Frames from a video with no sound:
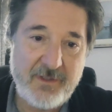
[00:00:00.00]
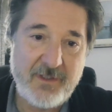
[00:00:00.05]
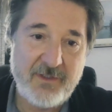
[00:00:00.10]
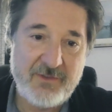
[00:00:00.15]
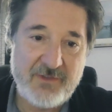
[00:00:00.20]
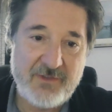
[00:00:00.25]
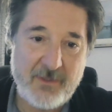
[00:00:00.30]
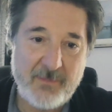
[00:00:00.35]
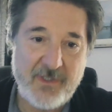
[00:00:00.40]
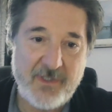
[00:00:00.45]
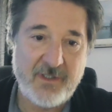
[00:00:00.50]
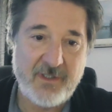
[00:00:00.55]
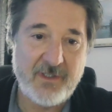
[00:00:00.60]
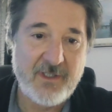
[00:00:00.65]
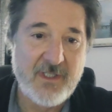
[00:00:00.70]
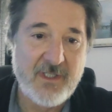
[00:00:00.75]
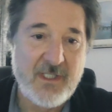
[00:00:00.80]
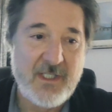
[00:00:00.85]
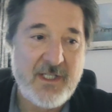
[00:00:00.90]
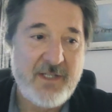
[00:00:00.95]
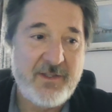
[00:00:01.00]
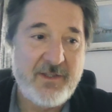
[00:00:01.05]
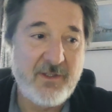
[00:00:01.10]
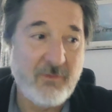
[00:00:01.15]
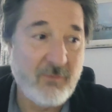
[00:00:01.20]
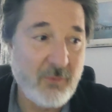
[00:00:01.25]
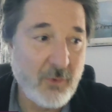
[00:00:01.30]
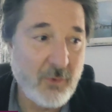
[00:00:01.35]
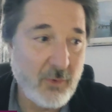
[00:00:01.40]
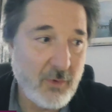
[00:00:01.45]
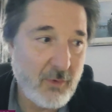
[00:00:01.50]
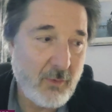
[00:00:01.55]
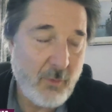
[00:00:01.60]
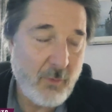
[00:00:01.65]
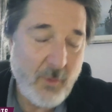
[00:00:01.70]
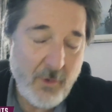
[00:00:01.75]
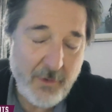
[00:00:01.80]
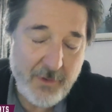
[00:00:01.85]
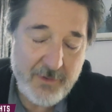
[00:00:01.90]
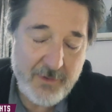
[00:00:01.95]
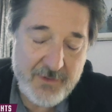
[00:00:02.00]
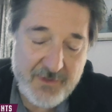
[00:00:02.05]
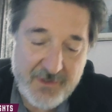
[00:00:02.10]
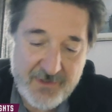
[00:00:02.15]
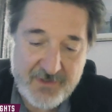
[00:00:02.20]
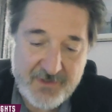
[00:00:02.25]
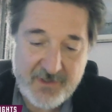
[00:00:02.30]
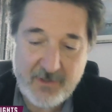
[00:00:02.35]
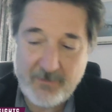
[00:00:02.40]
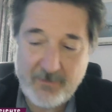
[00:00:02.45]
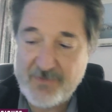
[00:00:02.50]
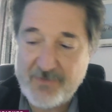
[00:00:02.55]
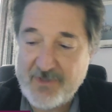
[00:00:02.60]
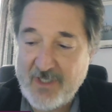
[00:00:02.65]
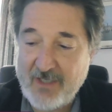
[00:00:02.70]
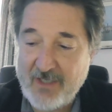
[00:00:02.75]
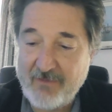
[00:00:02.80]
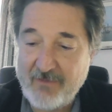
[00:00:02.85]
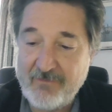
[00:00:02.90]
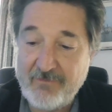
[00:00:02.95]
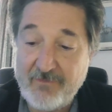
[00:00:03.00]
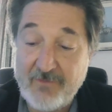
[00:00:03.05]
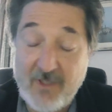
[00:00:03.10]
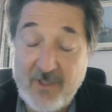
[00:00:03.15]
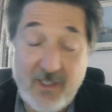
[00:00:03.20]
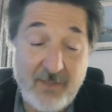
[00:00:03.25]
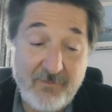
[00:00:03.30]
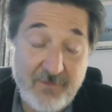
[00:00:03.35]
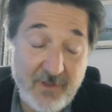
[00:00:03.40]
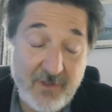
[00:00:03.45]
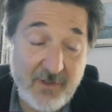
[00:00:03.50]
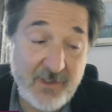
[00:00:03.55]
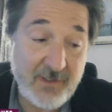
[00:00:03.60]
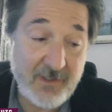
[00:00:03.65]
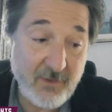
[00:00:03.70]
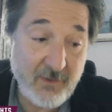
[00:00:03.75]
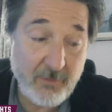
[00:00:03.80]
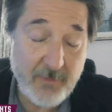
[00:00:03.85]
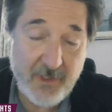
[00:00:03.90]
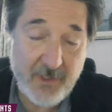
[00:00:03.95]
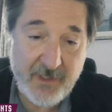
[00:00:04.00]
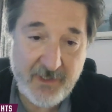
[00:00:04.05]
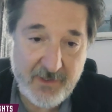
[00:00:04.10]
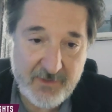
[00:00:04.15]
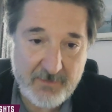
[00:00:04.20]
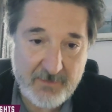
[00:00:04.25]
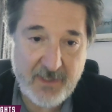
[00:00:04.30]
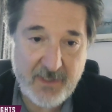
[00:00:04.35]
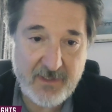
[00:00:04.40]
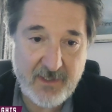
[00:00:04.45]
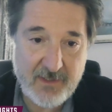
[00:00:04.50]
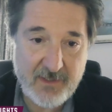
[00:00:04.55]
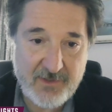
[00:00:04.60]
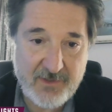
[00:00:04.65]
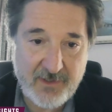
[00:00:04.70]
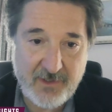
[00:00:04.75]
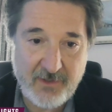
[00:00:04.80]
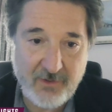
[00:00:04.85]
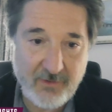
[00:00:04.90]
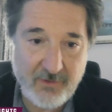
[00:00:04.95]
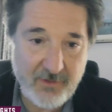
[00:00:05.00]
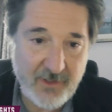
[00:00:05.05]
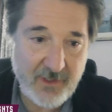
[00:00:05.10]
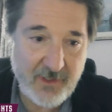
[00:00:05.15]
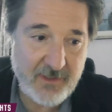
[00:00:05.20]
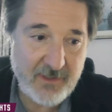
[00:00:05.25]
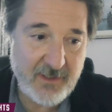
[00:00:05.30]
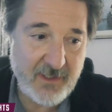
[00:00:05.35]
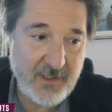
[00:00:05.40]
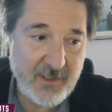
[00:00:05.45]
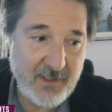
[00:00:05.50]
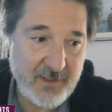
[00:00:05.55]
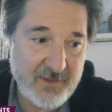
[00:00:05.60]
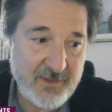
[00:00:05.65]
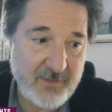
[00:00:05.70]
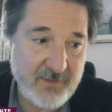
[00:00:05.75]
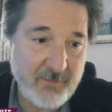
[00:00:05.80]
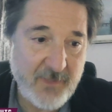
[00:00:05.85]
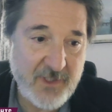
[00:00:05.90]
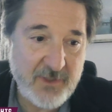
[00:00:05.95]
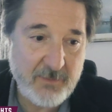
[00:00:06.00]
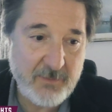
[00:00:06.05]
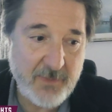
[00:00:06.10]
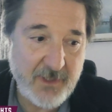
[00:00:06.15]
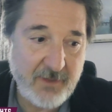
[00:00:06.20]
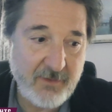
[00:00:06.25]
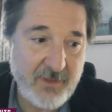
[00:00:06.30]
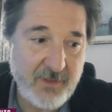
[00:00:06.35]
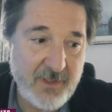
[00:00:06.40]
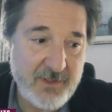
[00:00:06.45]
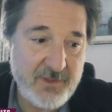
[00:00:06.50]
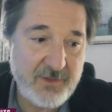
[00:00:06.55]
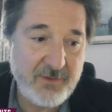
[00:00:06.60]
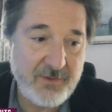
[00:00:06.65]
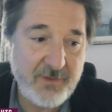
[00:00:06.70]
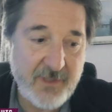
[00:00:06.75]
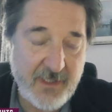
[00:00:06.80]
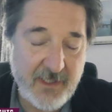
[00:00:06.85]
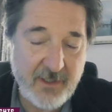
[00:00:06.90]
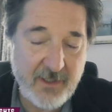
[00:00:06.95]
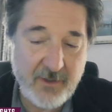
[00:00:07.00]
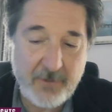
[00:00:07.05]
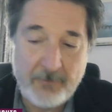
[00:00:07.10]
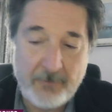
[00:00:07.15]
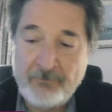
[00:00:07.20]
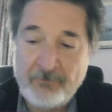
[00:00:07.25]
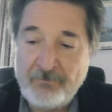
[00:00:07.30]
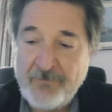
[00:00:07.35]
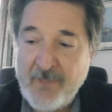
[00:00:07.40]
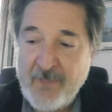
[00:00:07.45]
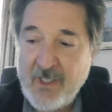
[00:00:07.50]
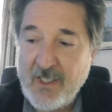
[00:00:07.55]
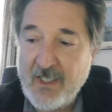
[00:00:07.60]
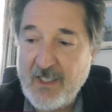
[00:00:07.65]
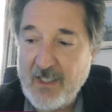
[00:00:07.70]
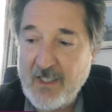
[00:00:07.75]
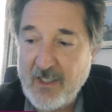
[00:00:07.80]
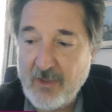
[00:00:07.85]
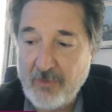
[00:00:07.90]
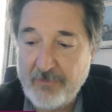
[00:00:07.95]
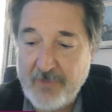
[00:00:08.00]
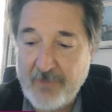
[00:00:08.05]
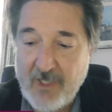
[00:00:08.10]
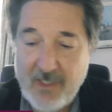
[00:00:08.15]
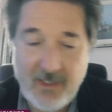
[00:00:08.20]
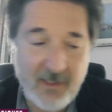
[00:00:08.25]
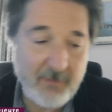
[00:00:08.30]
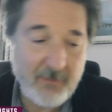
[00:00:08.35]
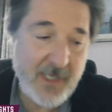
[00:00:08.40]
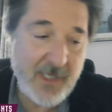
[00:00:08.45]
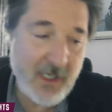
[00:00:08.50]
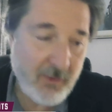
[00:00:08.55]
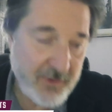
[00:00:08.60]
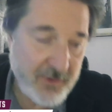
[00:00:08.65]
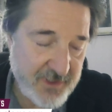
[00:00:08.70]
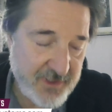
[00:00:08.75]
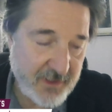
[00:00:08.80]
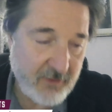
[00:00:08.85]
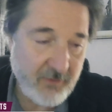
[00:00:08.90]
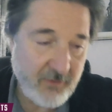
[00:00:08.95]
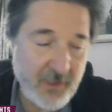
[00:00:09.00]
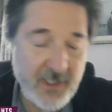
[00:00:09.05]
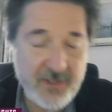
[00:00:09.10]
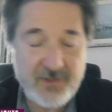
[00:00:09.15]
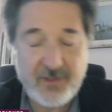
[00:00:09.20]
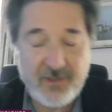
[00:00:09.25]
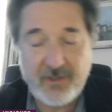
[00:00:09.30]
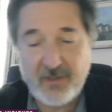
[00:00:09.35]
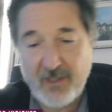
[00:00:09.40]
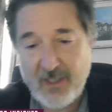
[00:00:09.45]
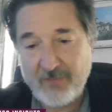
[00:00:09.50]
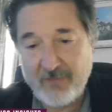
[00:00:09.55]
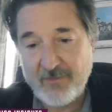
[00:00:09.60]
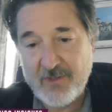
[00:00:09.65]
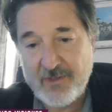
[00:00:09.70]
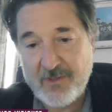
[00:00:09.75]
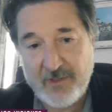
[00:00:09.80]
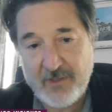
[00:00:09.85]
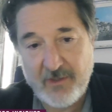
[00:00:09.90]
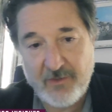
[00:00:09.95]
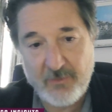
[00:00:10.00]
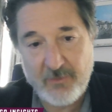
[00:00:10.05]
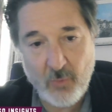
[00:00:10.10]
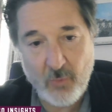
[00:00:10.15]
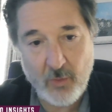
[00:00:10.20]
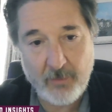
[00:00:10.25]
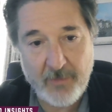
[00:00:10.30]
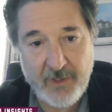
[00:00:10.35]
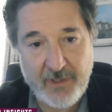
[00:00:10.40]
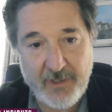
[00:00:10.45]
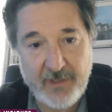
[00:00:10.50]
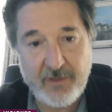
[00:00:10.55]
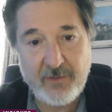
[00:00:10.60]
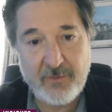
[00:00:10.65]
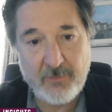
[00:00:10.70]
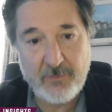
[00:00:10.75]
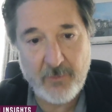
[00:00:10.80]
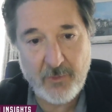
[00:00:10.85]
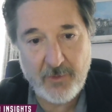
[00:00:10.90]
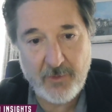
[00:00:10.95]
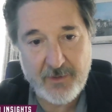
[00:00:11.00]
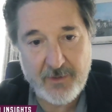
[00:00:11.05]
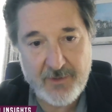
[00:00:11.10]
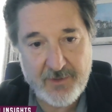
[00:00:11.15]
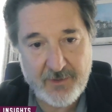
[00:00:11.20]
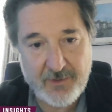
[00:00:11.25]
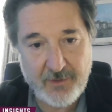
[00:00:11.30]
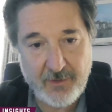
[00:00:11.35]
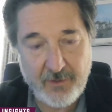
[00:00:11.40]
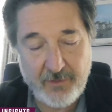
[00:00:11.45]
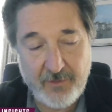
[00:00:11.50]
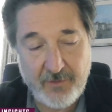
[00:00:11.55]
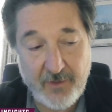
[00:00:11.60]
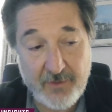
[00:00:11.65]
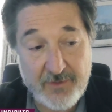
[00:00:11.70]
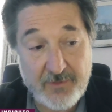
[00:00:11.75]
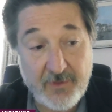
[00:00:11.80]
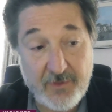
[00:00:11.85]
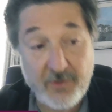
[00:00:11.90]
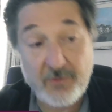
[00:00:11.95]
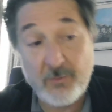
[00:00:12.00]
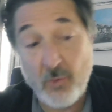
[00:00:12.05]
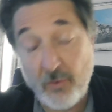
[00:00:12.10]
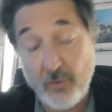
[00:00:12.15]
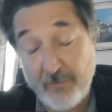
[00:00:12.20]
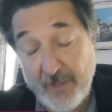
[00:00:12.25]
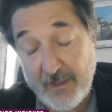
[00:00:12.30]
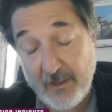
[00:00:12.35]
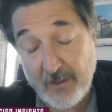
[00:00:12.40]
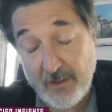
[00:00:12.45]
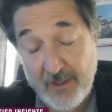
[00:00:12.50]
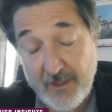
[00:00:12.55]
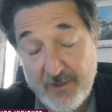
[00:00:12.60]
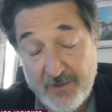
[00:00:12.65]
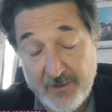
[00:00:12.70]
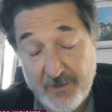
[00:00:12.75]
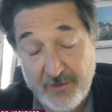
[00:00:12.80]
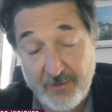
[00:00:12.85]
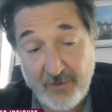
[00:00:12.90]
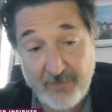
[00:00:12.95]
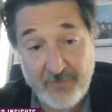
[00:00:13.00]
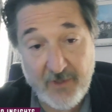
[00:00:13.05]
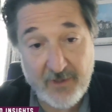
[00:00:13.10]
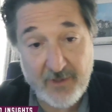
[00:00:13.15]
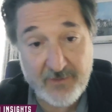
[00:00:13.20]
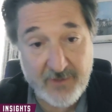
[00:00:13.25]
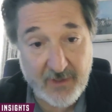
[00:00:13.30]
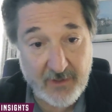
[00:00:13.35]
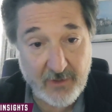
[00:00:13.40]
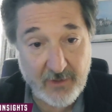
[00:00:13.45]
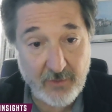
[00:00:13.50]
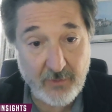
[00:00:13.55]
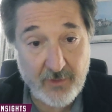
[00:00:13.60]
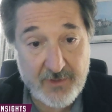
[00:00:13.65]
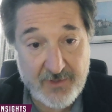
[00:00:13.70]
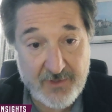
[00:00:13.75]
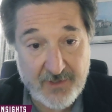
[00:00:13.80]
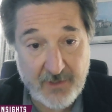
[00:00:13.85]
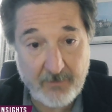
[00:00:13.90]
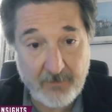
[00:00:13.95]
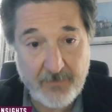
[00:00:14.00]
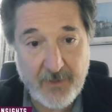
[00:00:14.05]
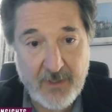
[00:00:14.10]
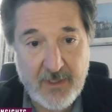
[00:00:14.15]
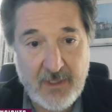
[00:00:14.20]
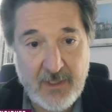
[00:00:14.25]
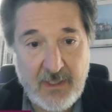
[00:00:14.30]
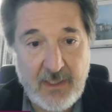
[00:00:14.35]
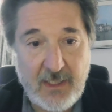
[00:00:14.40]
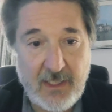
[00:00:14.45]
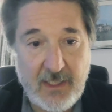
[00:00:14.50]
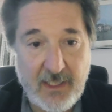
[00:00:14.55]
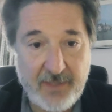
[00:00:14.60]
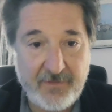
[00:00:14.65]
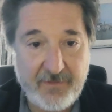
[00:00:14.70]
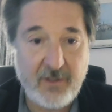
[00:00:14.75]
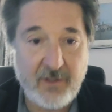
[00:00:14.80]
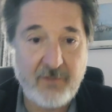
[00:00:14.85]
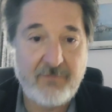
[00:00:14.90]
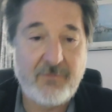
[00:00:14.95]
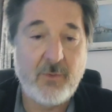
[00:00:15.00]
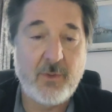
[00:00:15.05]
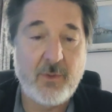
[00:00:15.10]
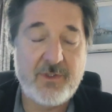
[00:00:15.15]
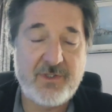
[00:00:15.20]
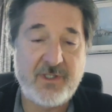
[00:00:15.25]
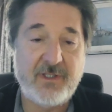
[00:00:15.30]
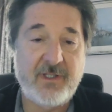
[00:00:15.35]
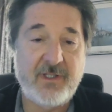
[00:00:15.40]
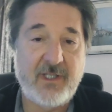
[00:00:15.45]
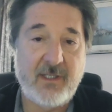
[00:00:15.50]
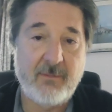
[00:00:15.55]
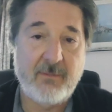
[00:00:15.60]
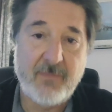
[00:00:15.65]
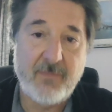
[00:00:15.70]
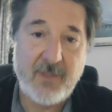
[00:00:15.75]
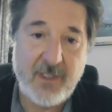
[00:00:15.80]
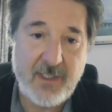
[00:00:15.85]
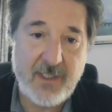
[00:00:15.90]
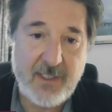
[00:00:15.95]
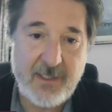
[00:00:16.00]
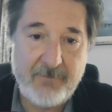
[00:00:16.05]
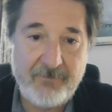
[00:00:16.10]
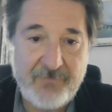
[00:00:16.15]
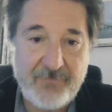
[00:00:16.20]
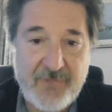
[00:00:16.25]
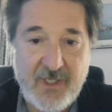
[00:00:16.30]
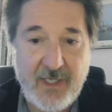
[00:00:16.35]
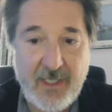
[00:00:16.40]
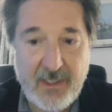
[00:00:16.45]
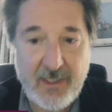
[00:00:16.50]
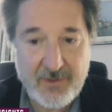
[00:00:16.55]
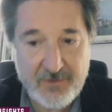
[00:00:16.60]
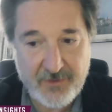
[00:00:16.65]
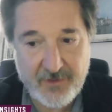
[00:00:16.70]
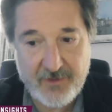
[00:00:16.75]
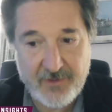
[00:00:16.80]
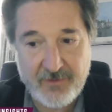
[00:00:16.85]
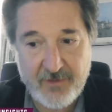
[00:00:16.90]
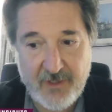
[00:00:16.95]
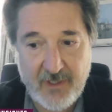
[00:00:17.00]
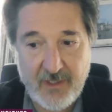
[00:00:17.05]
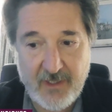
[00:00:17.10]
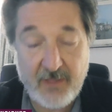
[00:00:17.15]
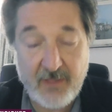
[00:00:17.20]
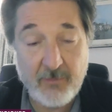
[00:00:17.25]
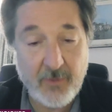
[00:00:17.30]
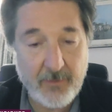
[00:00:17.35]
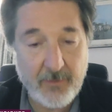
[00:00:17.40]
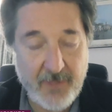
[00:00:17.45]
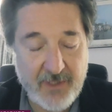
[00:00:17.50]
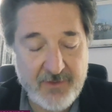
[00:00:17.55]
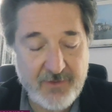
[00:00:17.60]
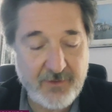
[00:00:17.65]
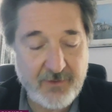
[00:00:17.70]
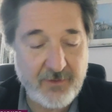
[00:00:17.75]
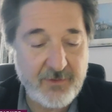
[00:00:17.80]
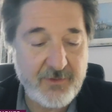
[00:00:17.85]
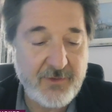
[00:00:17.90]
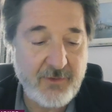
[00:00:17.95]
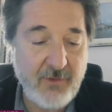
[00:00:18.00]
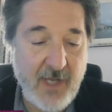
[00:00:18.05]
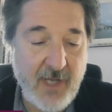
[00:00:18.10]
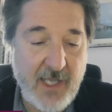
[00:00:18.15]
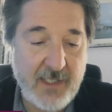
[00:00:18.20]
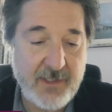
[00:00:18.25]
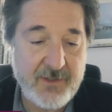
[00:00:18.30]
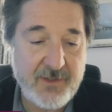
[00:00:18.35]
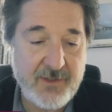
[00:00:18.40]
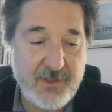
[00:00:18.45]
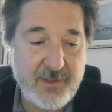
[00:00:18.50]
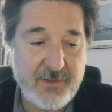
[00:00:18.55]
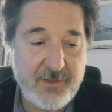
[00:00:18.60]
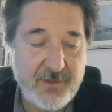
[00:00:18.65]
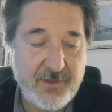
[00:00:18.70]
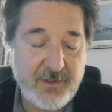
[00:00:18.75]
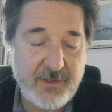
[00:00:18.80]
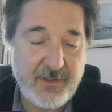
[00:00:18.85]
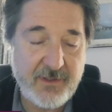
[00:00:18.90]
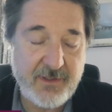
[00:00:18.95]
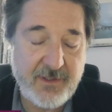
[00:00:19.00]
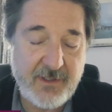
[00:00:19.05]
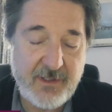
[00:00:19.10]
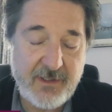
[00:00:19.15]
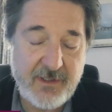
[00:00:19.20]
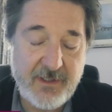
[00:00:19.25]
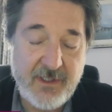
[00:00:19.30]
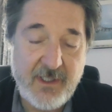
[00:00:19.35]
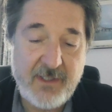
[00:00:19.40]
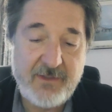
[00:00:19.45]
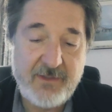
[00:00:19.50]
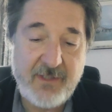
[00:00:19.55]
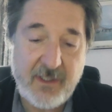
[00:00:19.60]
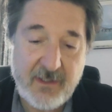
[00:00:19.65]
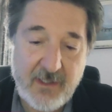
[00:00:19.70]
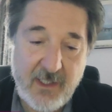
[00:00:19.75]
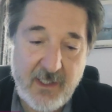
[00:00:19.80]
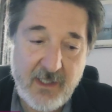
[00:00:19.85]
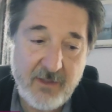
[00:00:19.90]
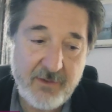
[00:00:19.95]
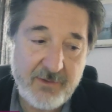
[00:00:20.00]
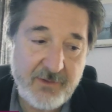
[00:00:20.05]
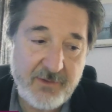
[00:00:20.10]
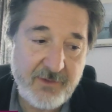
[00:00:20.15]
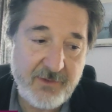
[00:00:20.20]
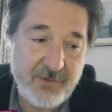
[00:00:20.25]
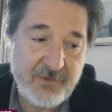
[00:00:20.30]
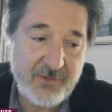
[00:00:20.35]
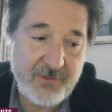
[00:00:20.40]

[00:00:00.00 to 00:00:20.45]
You know, some of the rural water systems have very little money to spend on security, and it's a much bigger issue there. Our power generation, obviously, there's more money, there's more concern, there's more regulation. You have things like NERC CIP that are forcing them to actually implement certain strategies and technologies.